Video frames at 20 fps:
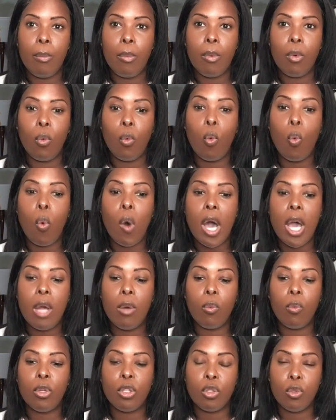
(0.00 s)

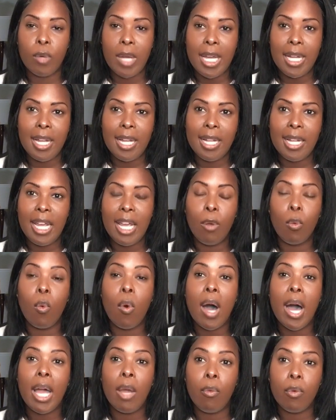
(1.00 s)
what was rated and
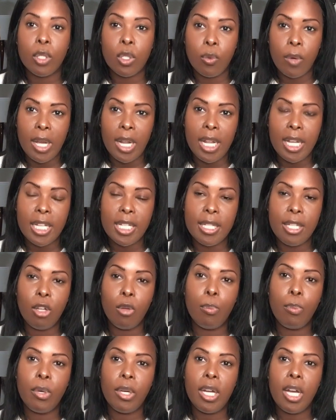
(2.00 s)
why it was rated, because
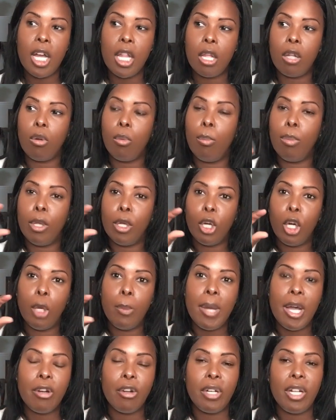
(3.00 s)
they'll put a little
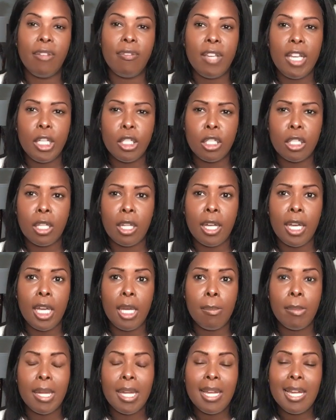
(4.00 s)
blurb underneath each
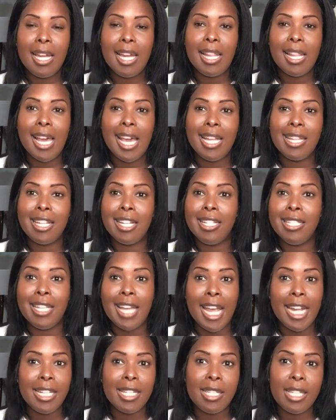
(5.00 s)
claim, like the
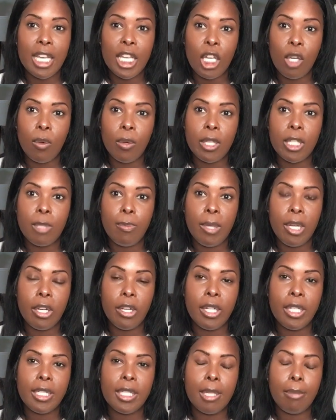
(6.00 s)
dates that you
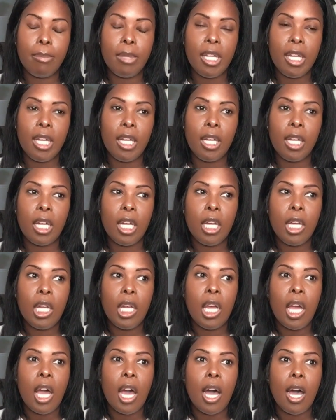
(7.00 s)
experienced something,
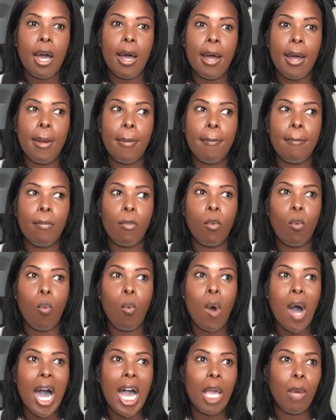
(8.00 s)

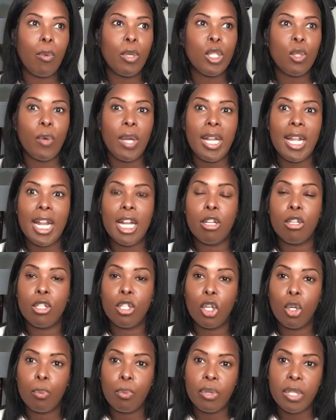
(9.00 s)
why it was rated at a
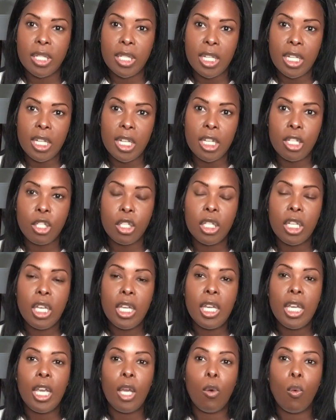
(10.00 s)
certain percentage,
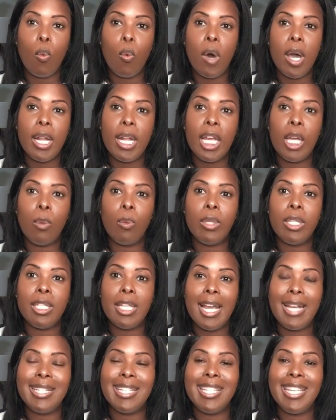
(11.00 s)
and what it would
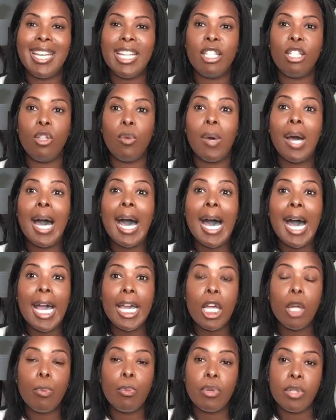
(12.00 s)
take to get to a
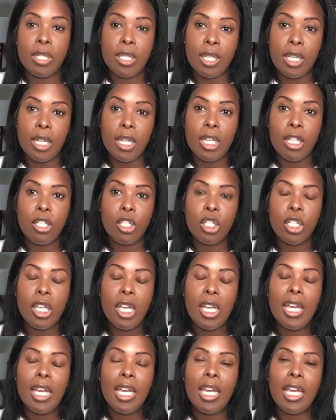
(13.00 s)
higher percentage
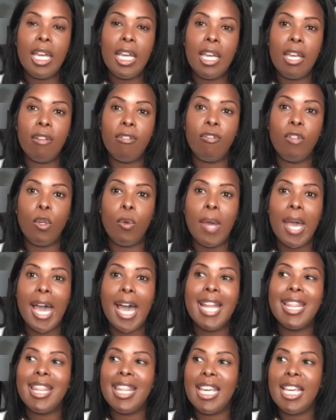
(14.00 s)
if you
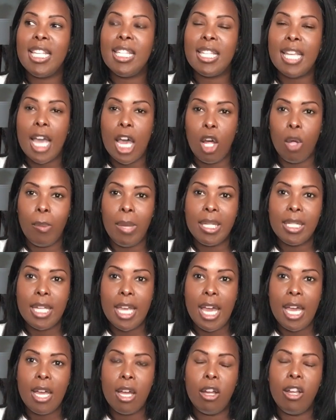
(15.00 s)
had these elements,
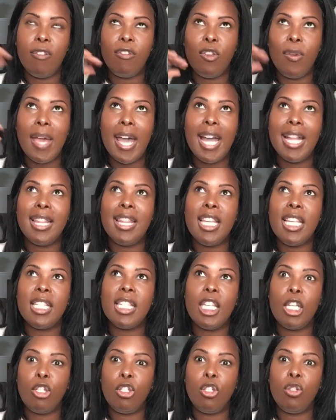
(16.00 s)
if you had these
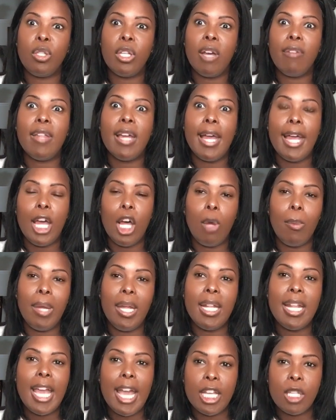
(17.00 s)
issues of that
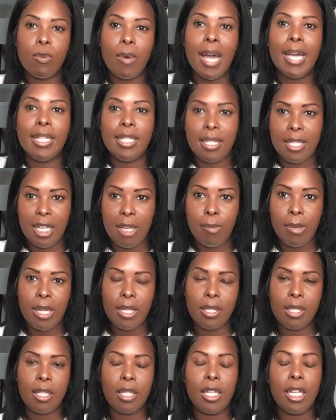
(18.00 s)
element X, Y, and Z,
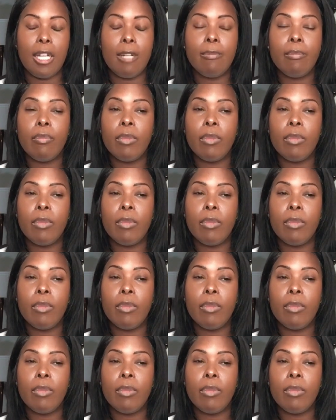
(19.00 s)
basically.